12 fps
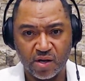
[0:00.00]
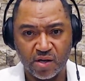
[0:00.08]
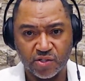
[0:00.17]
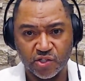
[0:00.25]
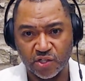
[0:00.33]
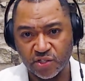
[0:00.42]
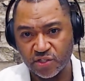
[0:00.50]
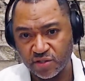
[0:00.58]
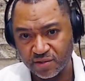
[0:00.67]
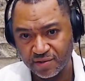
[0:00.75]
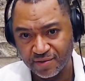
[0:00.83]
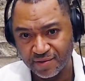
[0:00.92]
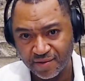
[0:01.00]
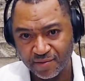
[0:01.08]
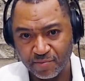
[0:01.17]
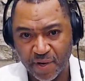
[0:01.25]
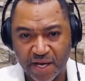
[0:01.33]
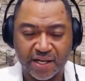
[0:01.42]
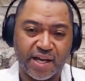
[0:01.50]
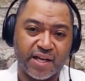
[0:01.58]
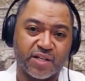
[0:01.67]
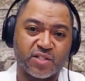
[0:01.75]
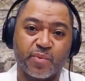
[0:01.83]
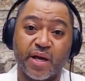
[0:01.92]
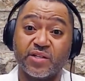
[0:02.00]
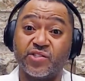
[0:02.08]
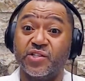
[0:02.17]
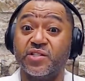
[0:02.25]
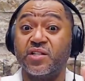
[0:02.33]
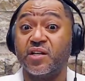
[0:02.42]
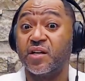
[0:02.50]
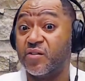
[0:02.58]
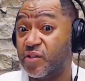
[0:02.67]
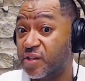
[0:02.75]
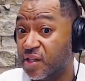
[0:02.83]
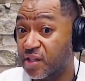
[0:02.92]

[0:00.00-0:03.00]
just Medicaid expansion and saying everything